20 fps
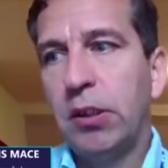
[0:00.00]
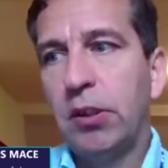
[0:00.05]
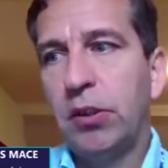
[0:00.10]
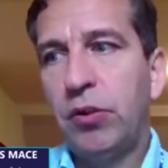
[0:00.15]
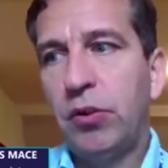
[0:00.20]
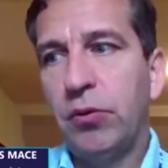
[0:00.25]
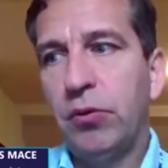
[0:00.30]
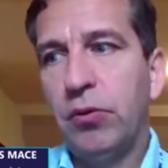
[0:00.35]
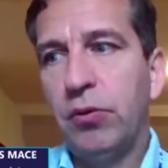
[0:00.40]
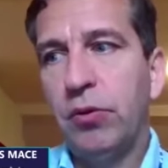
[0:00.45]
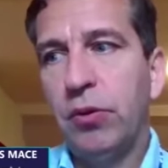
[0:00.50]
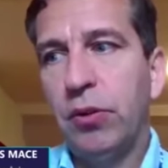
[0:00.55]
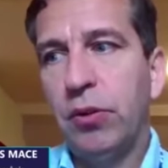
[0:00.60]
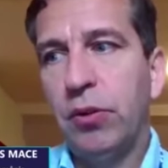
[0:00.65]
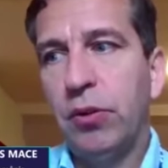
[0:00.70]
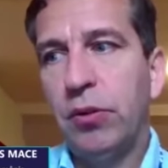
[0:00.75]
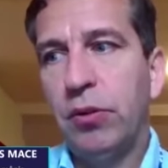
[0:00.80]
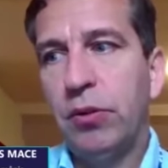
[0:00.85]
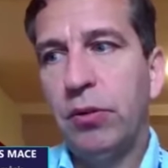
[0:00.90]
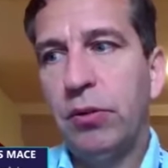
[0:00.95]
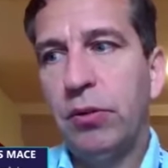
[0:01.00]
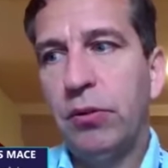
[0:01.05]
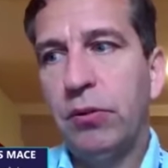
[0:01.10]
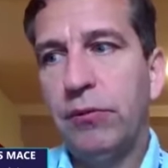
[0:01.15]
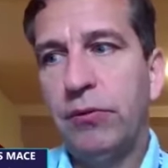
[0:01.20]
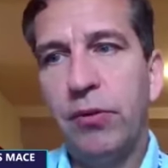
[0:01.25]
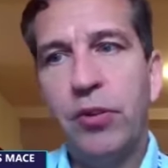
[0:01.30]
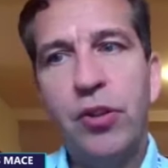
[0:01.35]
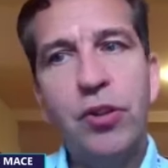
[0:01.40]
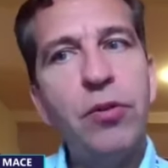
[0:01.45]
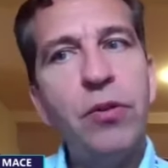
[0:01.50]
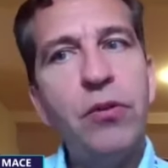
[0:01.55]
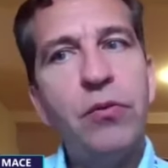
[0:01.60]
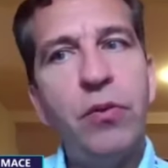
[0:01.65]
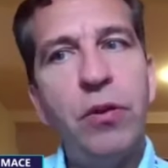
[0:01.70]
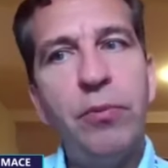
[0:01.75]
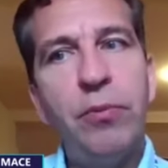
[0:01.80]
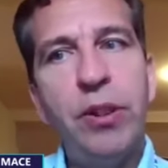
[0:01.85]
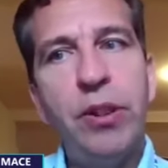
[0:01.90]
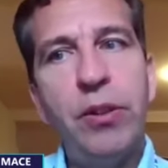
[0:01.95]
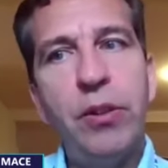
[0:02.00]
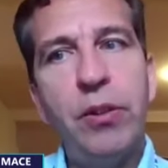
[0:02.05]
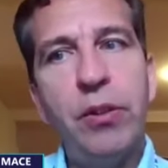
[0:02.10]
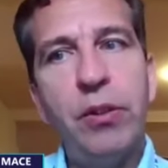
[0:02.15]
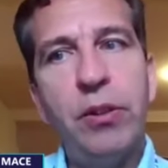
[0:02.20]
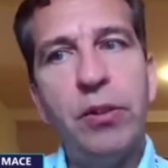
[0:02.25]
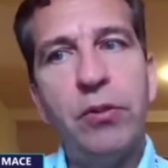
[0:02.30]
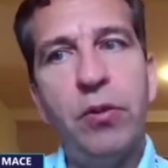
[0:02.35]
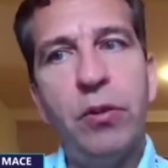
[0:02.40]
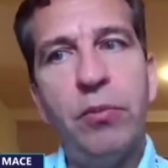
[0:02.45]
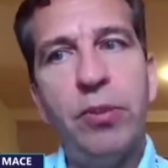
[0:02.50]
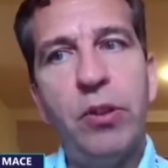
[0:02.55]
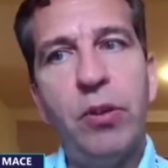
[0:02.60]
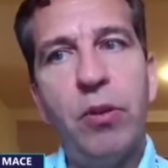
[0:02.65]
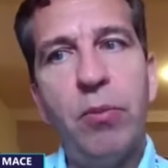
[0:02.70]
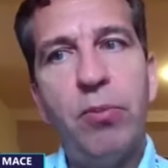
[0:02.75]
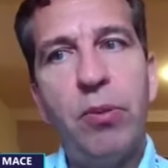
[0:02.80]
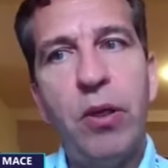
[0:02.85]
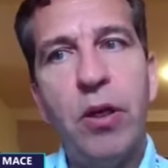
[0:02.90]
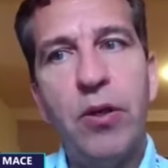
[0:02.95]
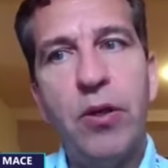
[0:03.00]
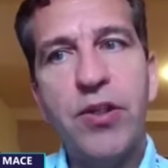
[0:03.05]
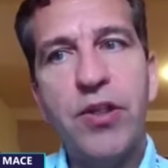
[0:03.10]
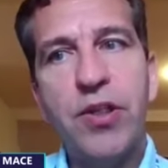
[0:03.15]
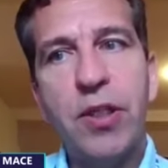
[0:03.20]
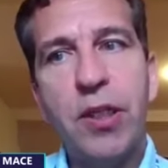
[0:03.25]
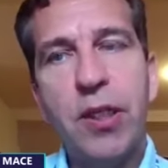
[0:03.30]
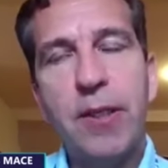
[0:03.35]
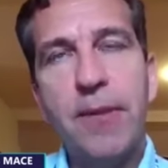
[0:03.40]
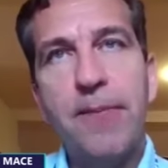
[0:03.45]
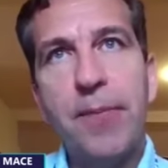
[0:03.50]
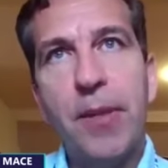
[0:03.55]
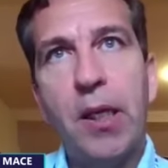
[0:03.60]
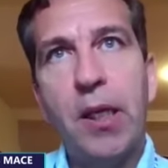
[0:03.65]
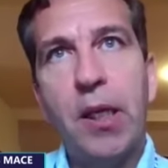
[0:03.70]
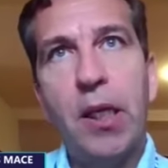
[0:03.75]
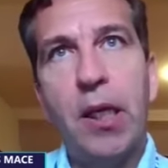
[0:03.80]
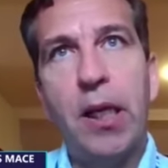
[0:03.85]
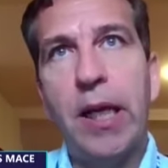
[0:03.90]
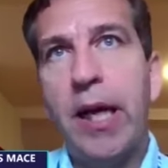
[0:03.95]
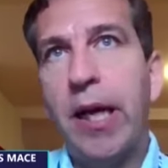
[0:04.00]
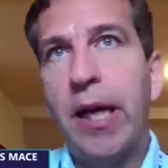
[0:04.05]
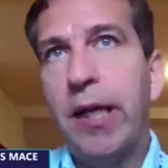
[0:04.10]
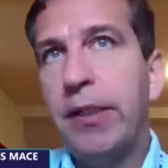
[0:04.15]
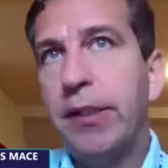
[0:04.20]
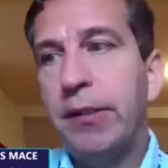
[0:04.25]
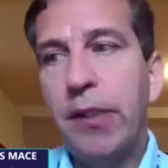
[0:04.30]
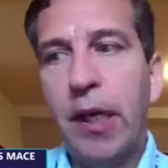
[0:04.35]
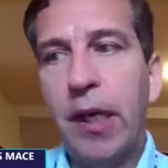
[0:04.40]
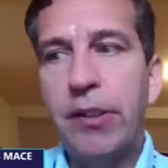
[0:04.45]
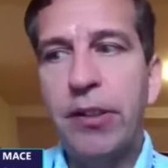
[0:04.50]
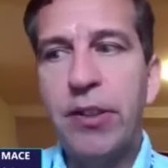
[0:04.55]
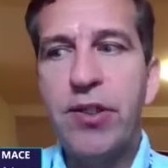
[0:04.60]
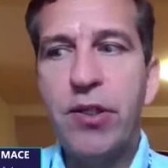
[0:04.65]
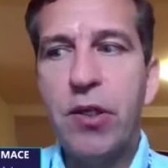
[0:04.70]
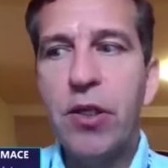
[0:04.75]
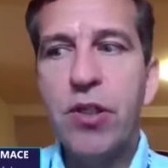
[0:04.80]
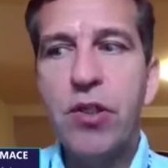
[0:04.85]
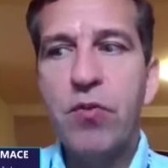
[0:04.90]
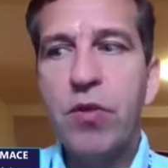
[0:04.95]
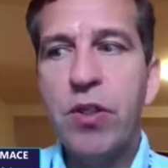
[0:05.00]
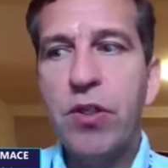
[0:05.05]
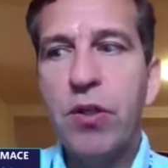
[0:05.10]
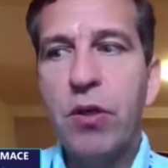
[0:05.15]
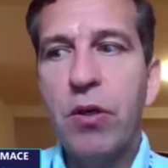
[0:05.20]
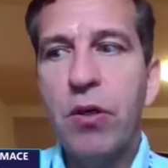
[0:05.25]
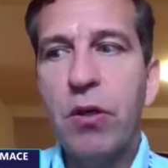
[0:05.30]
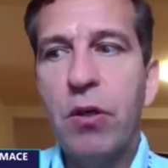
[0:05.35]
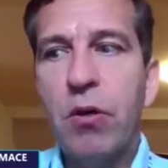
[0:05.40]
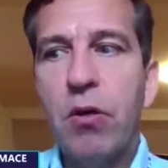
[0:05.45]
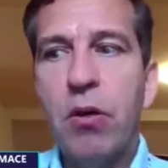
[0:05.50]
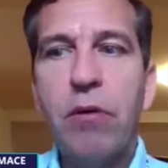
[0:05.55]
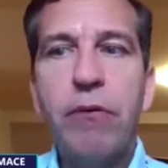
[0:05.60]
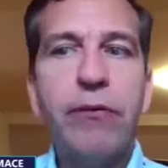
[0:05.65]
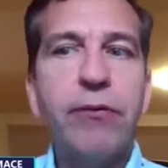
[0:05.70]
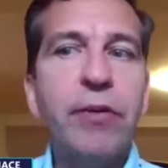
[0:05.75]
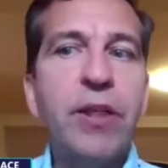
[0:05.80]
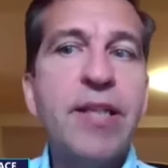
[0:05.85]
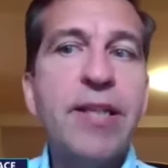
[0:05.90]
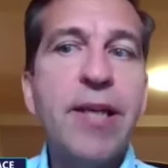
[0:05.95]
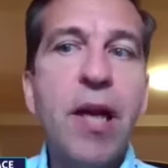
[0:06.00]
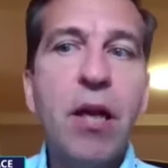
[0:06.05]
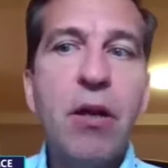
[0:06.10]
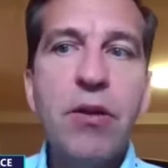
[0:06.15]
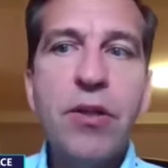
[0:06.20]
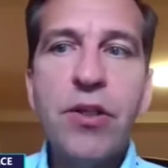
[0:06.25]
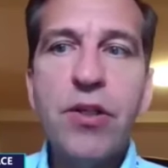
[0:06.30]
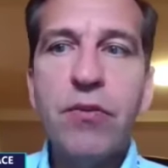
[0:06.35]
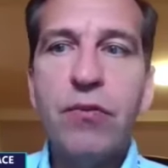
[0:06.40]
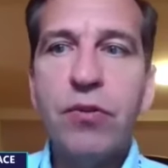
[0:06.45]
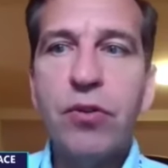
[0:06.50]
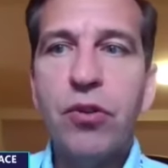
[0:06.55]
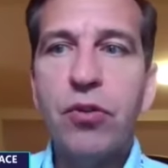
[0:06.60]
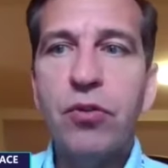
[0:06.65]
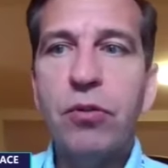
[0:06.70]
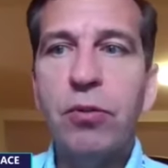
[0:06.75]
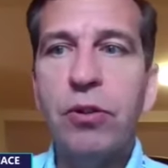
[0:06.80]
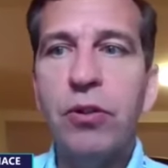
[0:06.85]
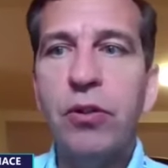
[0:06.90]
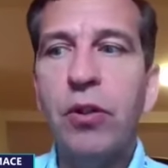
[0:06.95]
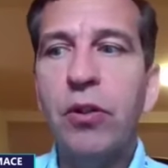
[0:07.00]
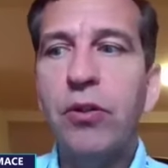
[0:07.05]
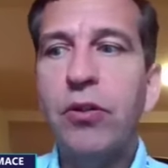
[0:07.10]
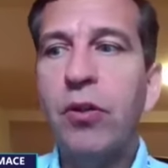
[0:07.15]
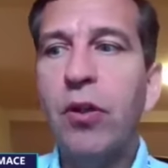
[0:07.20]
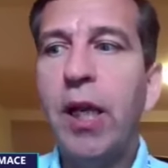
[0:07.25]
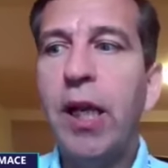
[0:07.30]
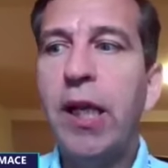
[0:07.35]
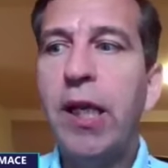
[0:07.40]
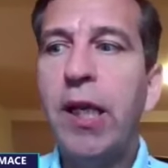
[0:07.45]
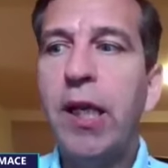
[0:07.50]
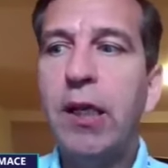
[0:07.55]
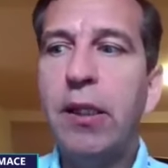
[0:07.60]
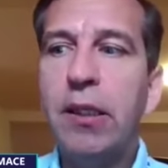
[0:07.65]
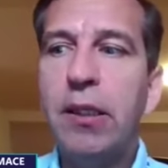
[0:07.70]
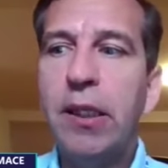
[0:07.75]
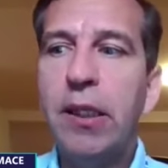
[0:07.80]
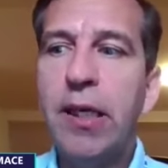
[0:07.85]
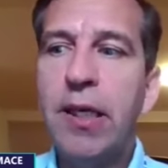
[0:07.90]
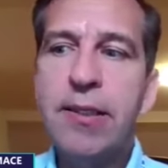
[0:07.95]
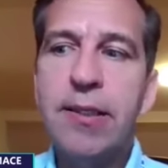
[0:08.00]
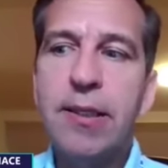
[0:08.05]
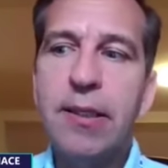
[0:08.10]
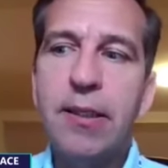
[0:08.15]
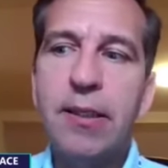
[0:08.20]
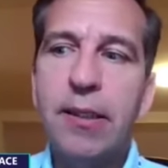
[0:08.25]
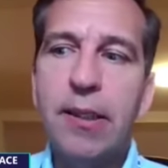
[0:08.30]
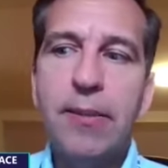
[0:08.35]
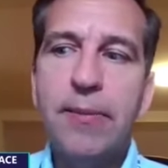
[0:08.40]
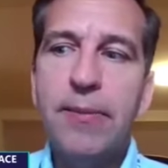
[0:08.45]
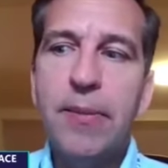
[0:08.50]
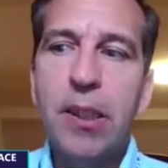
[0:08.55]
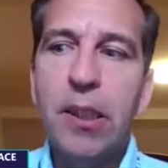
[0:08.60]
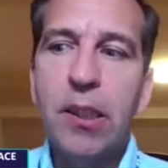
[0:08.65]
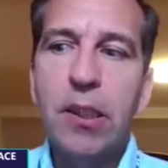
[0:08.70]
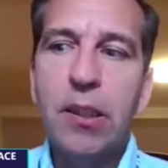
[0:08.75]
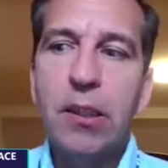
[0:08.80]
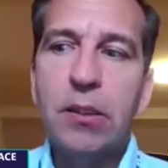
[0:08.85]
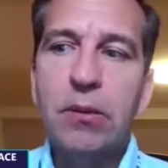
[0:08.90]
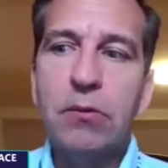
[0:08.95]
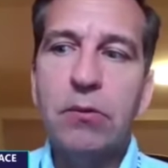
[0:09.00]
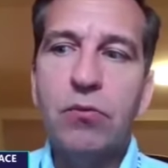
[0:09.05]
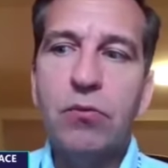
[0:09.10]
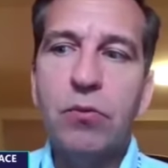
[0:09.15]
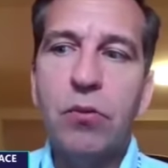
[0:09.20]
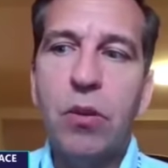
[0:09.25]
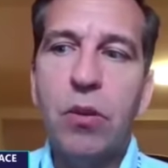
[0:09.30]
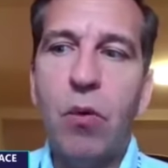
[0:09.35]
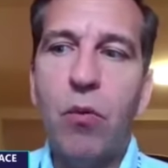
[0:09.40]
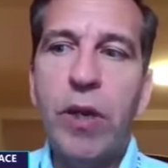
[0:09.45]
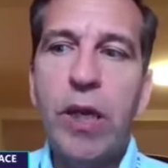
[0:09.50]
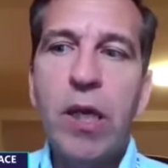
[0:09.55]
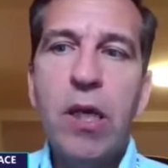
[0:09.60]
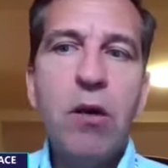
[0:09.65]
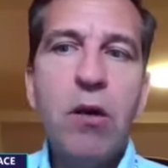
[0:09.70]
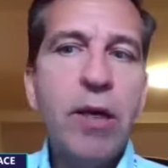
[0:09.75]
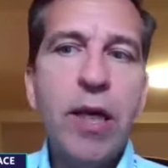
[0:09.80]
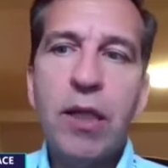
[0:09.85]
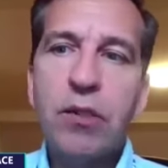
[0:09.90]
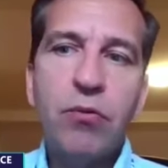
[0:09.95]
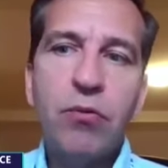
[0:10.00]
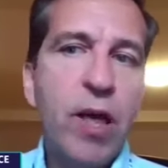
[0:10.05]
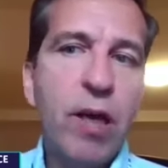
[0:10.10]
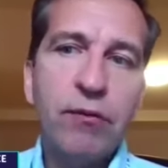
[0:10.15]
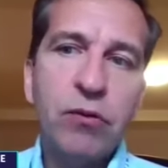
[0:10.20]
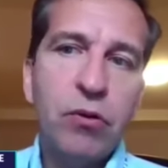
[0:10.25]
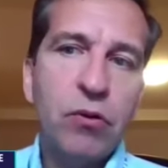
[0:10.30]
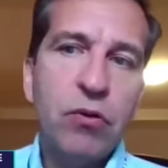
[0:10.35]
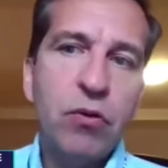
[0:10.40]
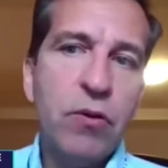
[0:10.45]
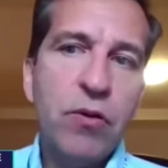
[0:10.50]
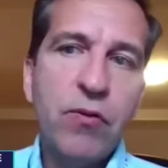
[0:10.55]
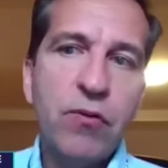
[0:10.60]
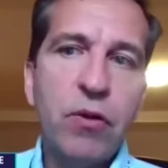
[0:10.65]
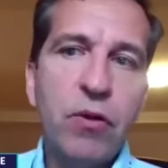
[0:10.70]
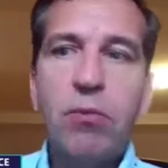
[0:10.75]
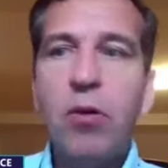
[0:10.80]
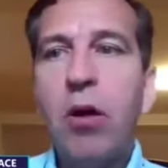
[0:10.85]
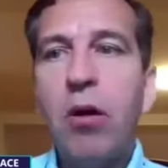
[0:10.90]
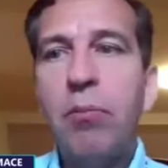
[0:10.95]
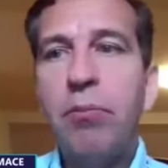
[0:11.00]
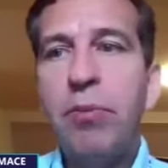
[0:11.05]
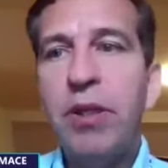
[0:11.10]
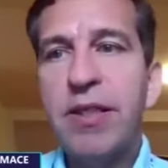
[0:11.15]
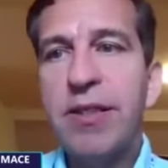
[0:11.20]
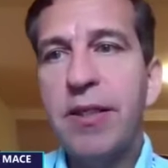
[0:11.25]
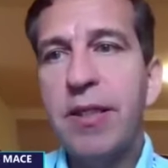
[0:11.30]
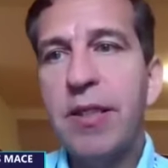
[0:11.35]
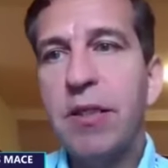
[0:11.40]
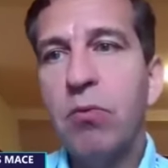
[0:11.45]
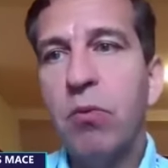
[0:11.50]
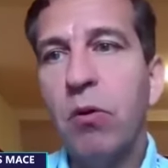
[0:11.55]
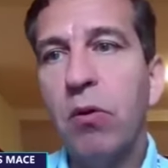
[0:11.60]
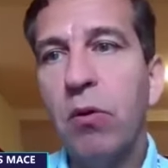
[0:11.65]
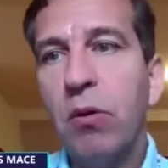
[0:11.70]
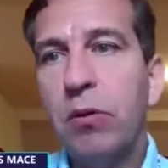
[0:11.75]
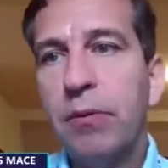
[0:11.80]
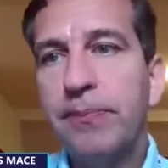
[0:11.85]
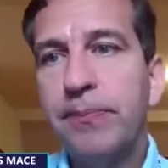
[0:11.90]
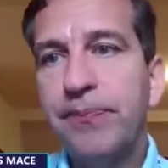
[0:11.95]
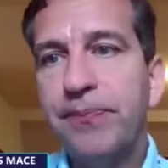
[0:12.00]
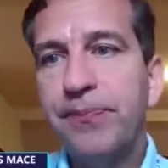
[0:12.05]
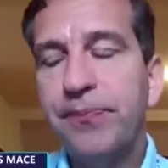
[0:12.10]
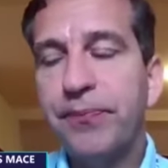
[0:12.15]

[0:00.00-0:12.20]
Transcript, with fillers: So uh, for sure, it will be a, it will be a plus and I, I discussed with a lot of retailers for sure, but not only. And yeah, they, we know that we have to transform our business model.